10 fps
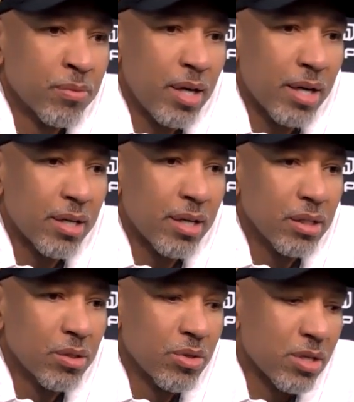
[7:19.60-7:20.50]
I
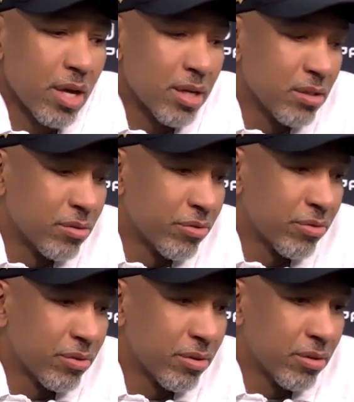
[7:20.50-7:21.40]
can't lose sight of
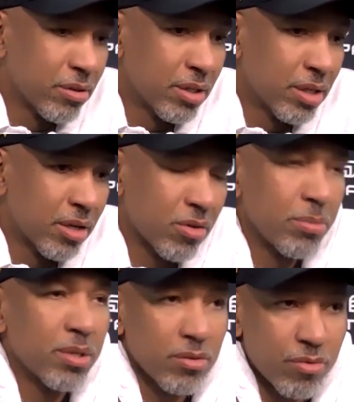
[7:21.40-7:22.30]
the
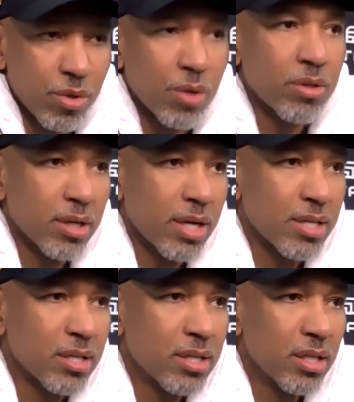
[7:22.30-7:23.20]
increments of growth that I
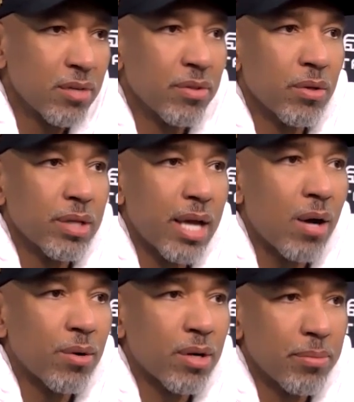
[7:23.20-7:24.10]
see, even though the
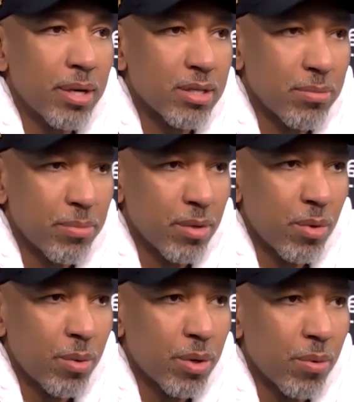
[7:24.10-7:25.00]
outcome hasn't been
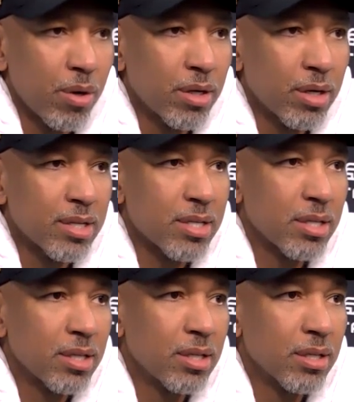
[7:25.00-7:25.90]
what we wanted. I
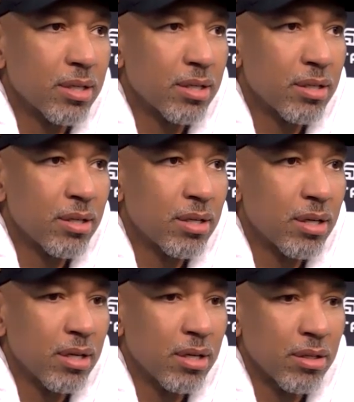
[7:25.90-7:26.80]
see
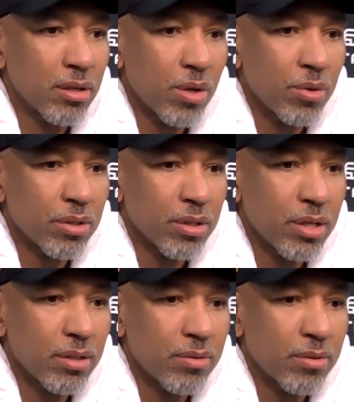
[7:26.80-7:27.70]
the growth
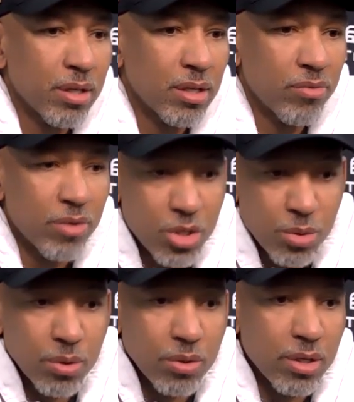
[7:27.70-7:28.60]
in
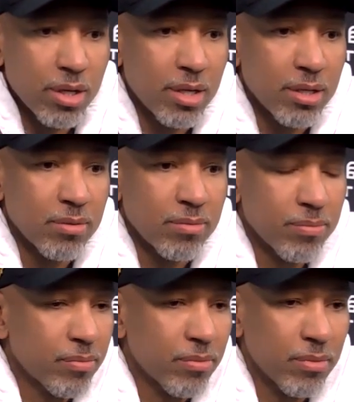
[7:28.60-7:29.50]
individuals and
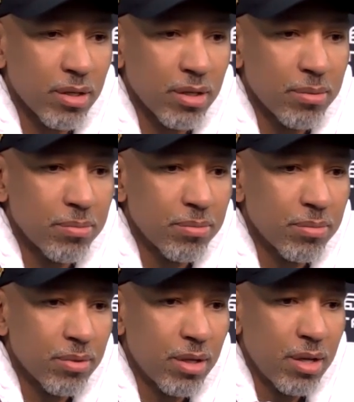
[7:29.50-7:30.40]

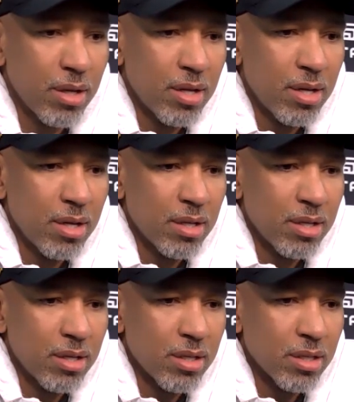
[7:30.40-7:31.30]

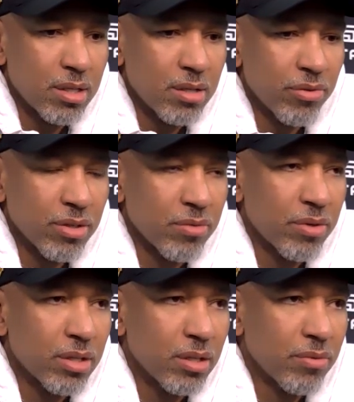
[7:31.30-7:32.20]
the defensive
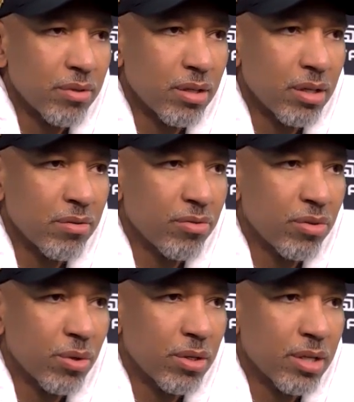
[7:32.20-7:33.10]
end of the
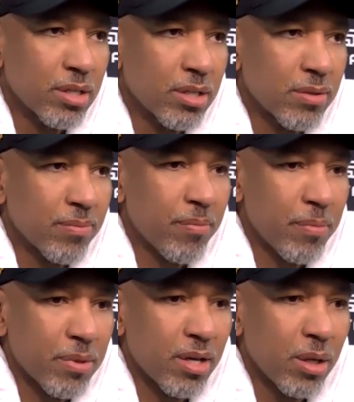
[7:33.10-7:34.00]
floor that's
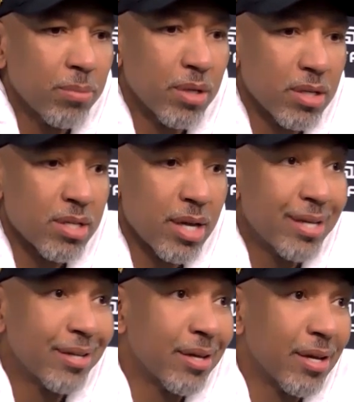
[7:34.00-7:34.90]
helped us
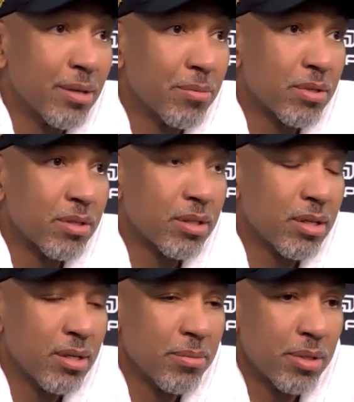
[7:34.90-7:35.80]
stay in games.
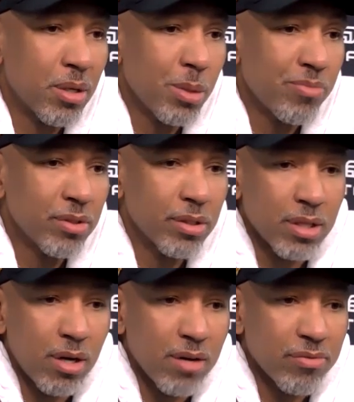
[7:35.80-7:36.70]
And hopefully
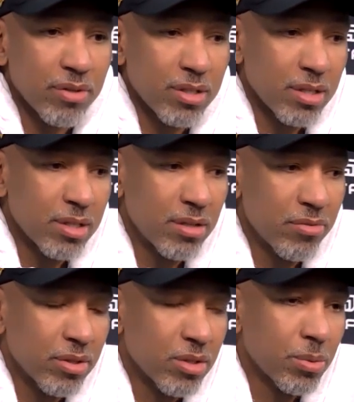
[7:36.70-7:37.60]
the offense and
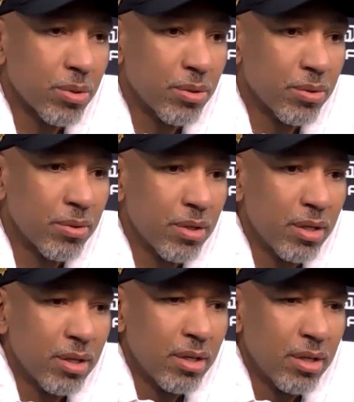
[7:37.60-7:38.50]
defense will
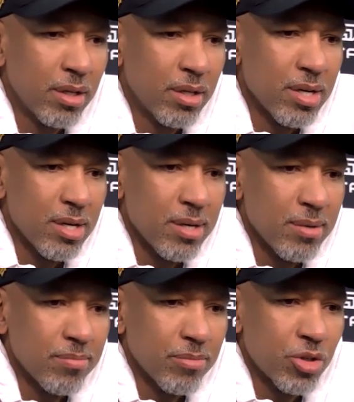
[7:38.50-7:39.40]

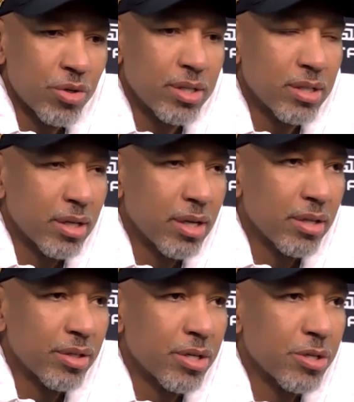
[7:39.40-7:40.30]
trend
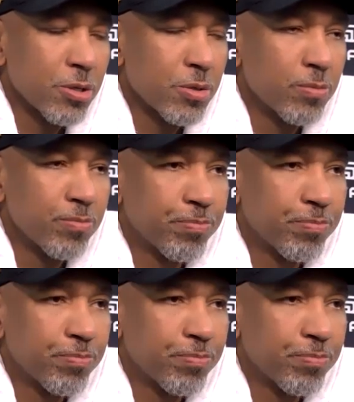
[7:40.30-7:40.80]
together here soon.